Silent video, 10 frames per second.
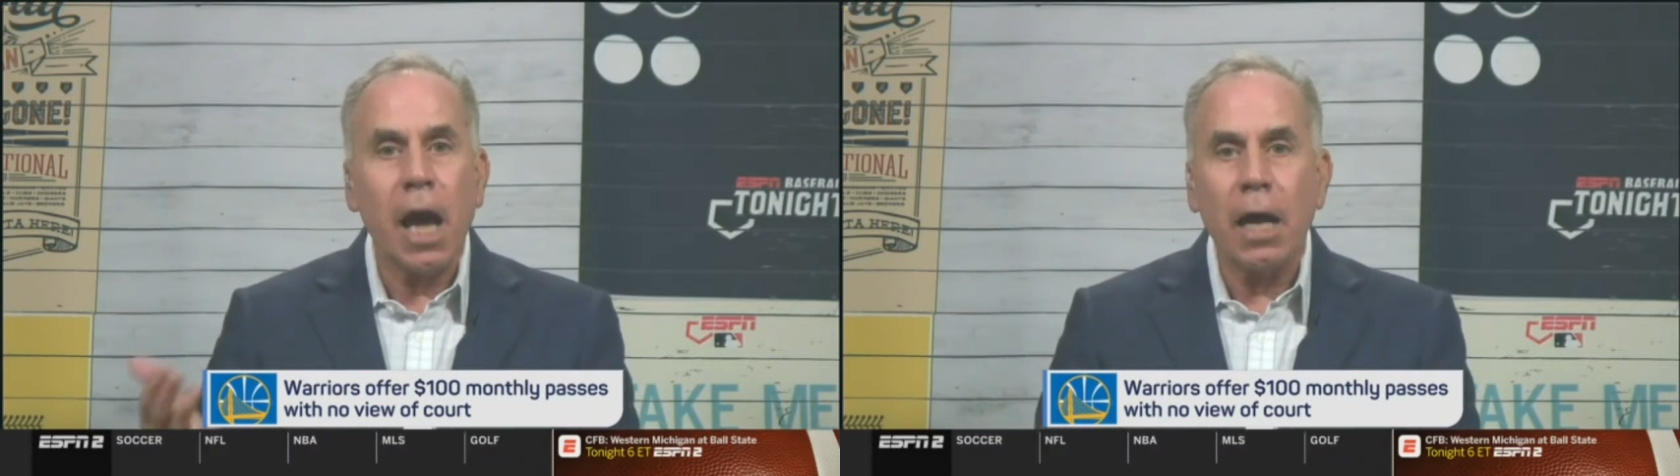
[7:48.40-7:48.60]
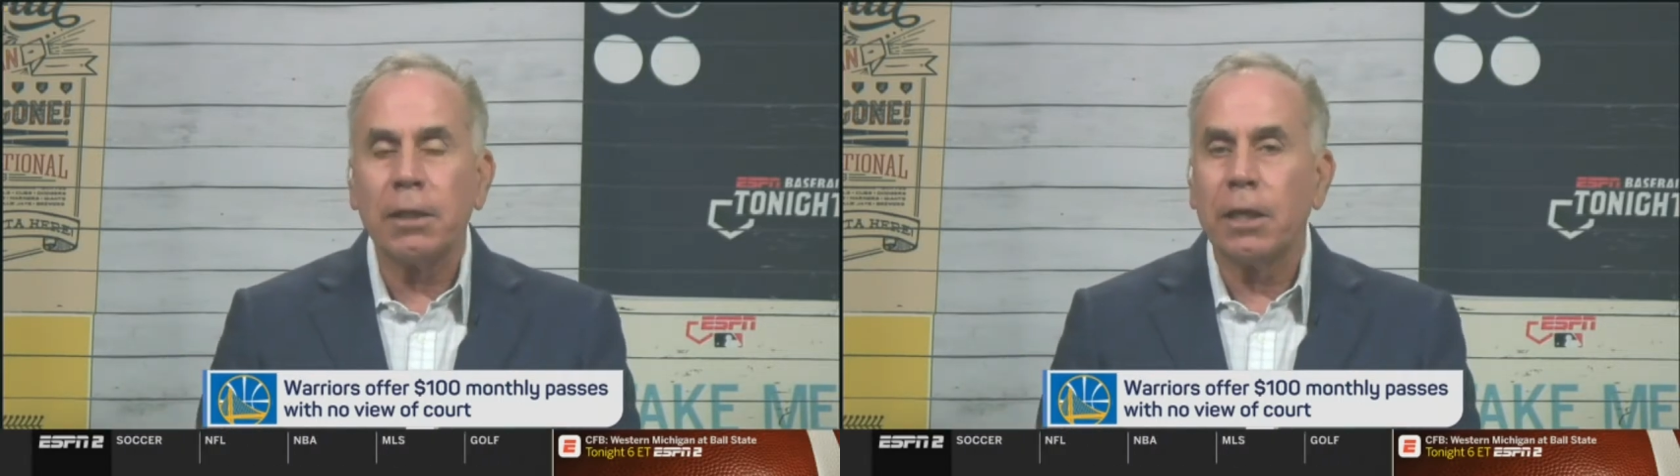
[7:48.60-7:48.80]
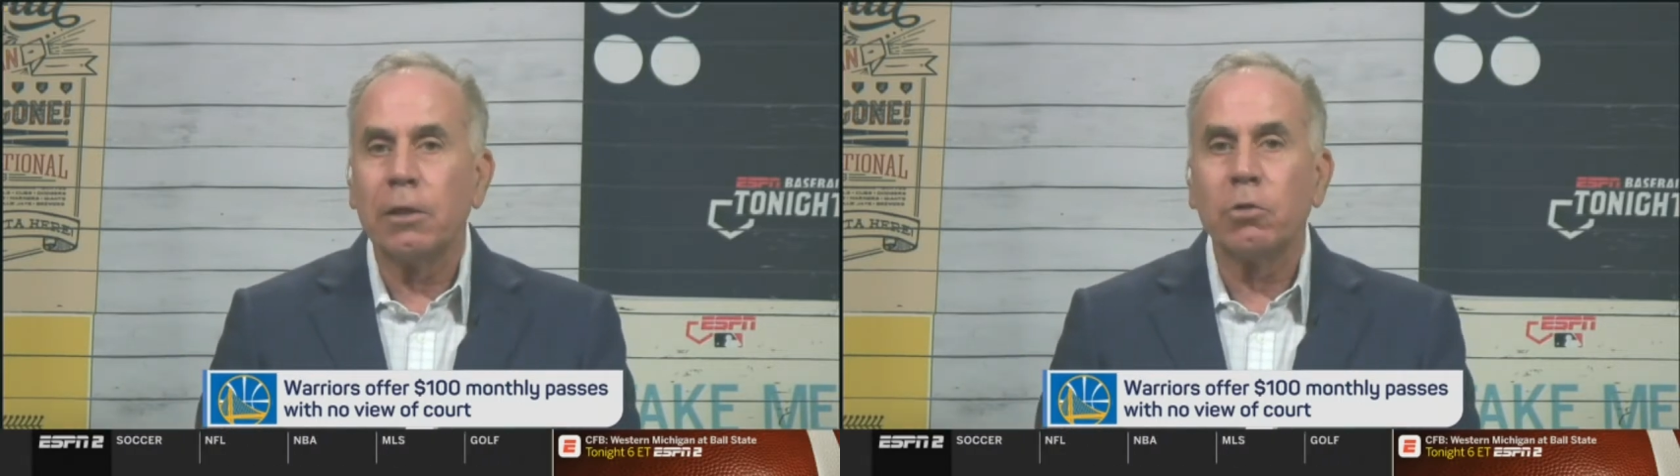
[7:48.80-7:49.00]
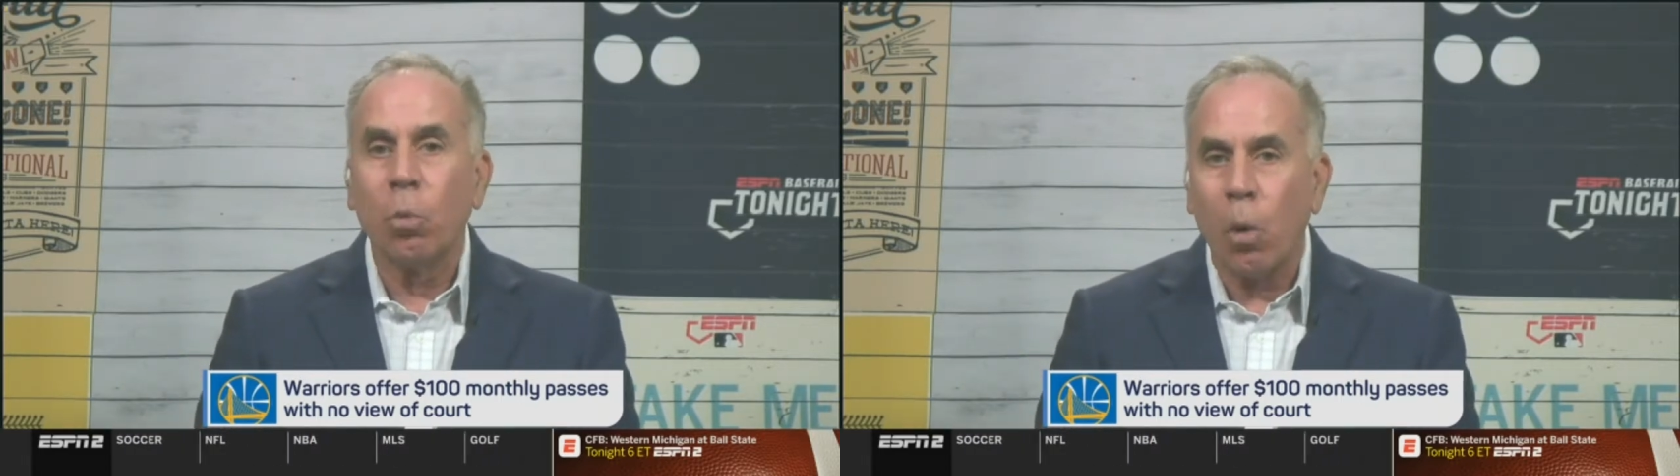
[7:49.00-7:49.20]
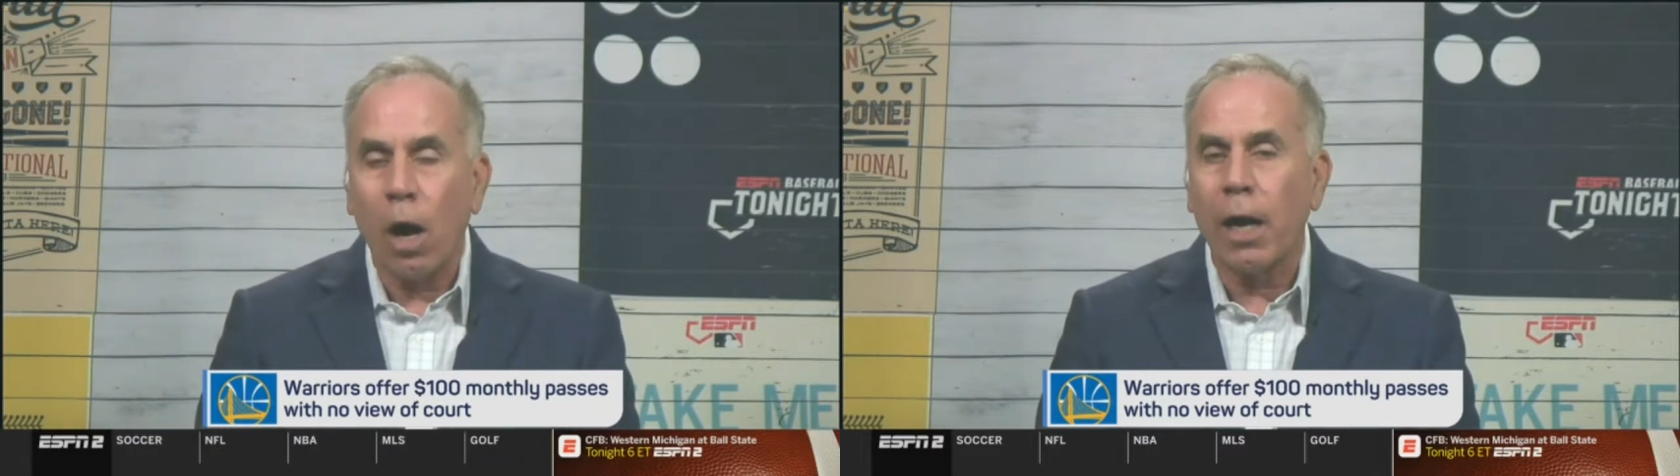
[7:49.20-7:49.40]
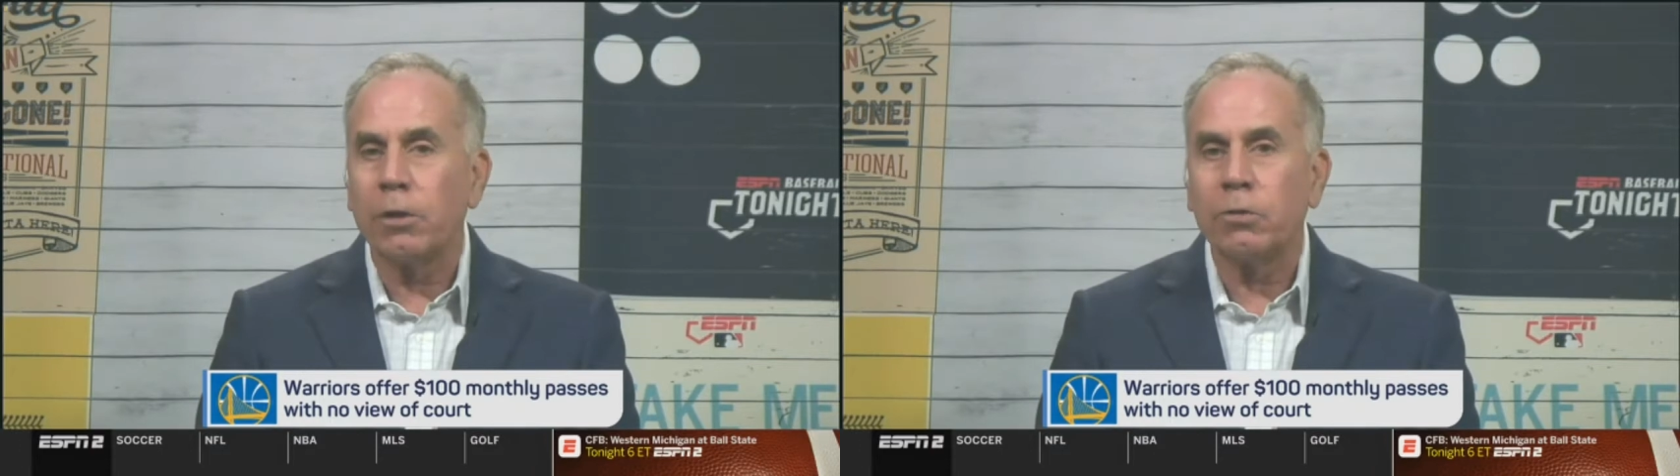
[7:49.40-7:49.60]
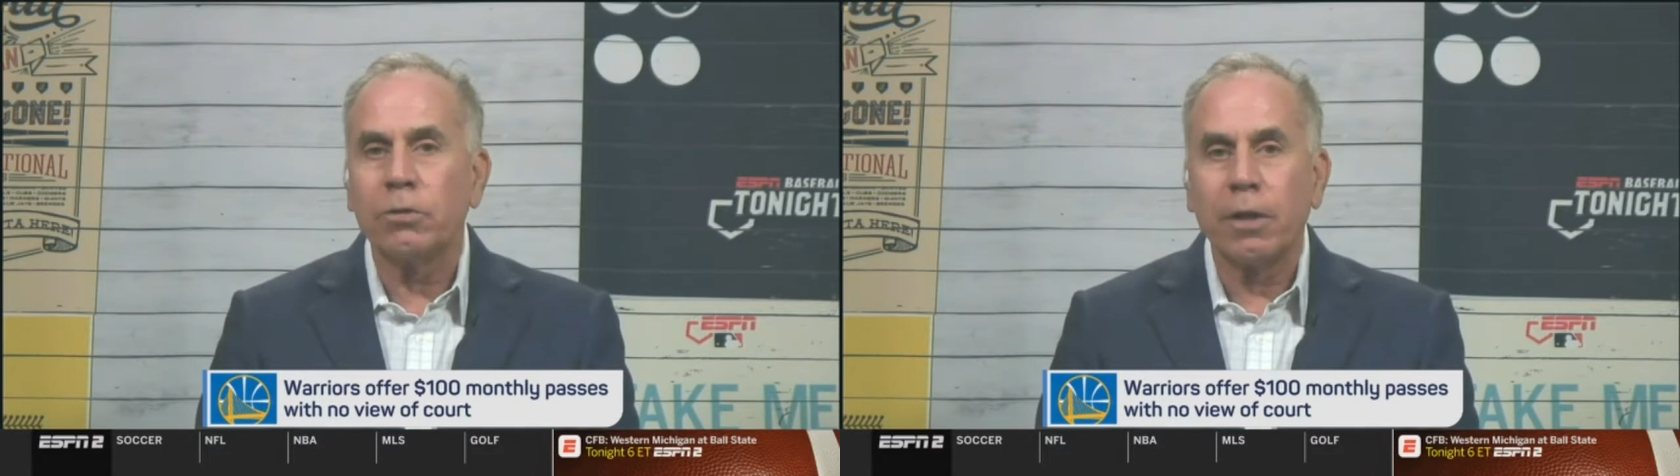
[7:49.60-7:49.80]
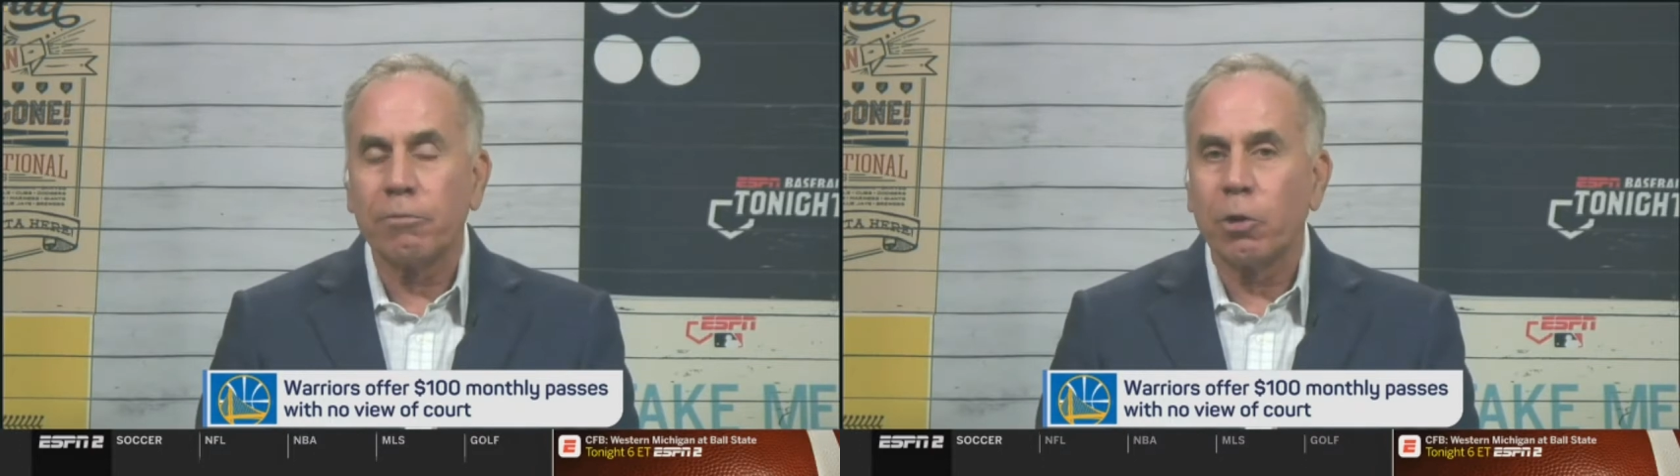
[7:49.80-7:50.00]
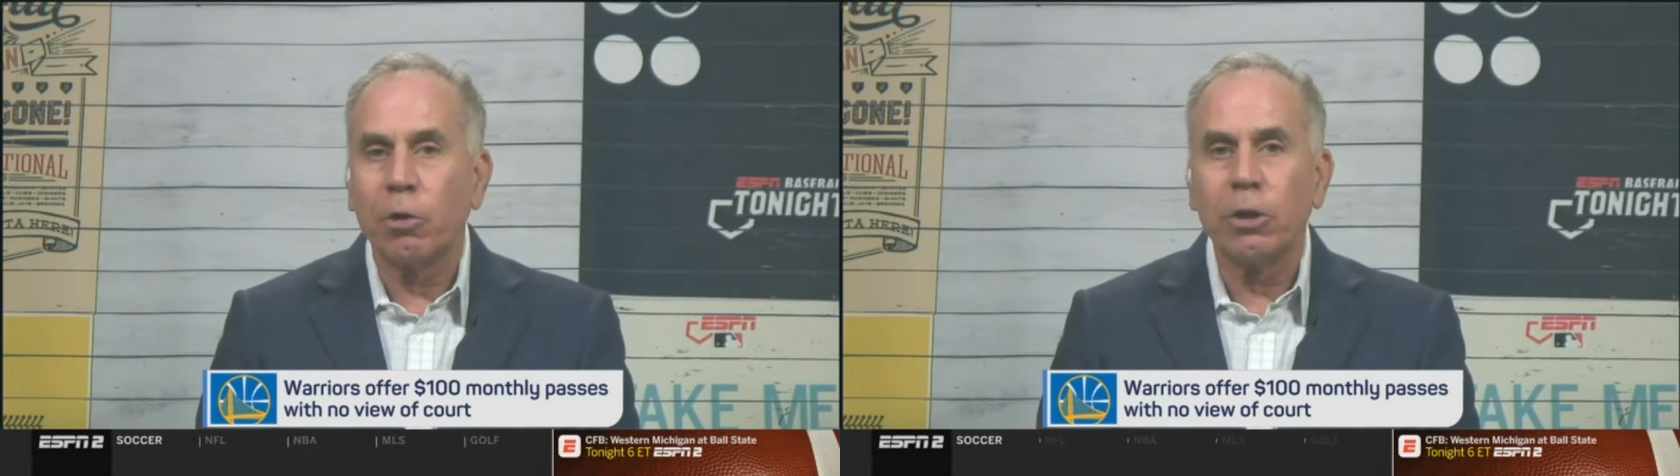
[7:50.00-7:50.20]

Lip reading: and not get to watch